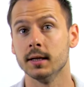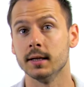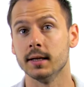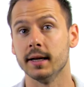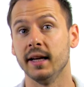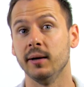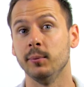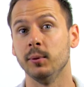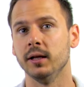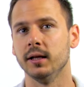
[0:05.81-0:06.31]

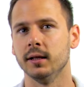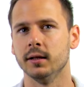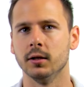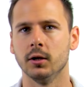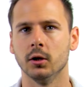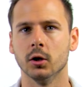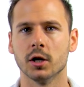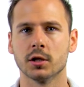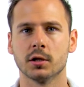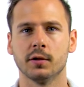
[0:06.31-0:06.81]
namely the
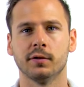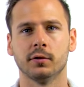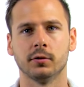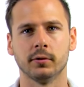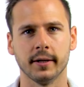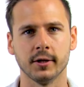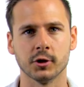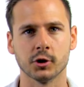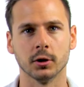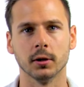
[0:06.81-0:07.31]

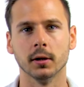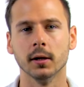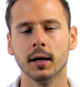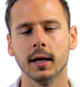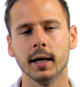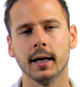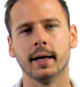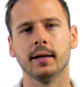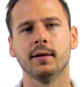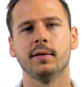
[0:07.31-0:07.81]
glossopharyngeal
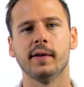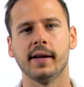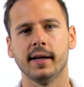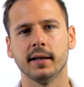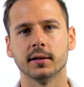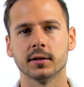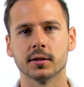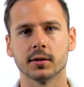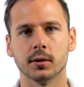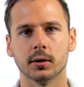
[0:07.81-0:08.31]
and
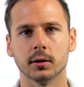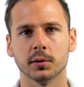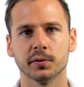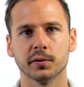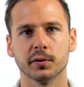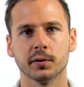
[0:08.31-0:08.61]
vagus nerve.